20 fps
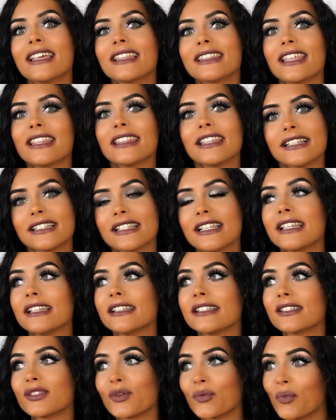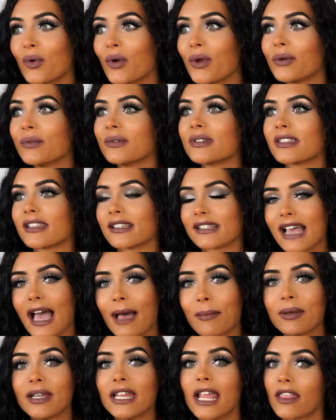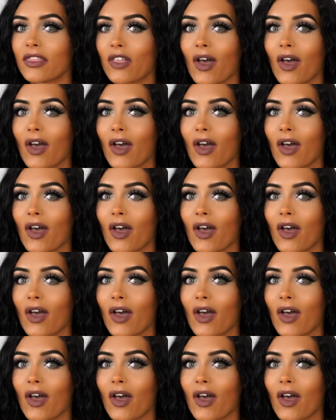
that this is the wound that's happening,